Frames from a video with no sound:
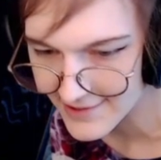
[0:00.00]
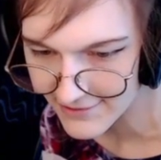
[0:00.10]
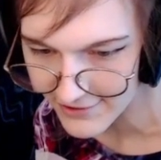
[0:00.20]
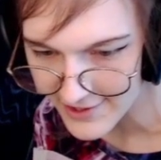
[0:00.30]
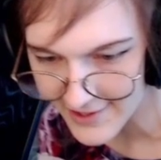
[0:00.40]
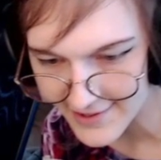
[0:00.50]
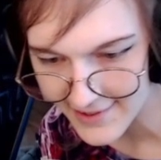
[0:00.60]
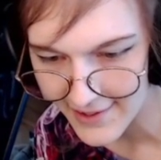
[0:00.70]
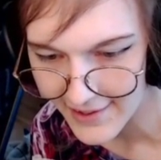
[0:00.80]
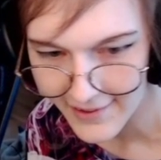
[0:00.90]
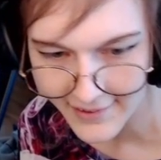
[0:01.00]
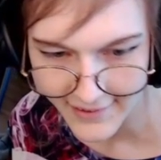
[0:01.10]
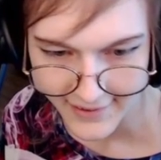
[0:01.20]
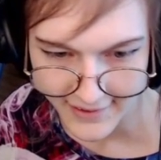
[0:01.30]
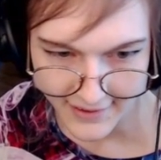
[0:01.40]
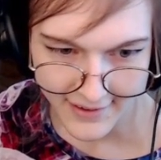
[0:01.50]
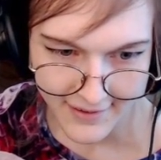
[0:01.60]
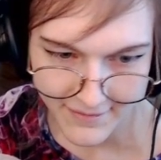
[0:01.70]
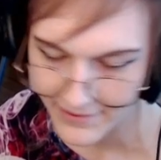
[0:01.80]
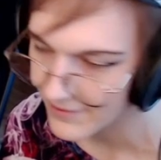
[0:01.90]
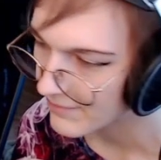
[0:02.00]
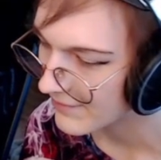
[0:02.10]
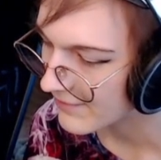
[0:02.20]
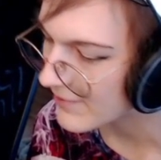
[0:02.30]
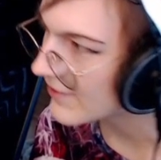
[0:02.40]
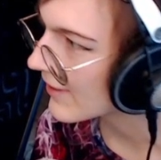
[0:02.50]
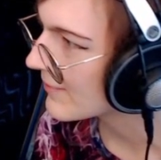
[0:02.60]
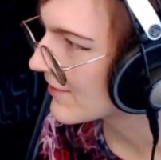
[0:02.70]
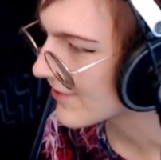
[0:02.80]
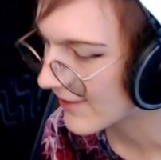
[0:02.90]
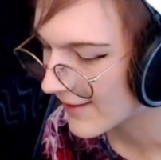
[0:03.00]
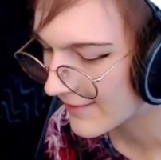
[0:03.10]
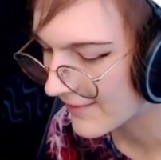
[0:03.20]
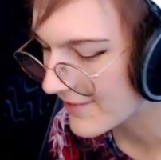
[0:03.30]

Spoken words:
and physics. Would recommend Sean Carroll.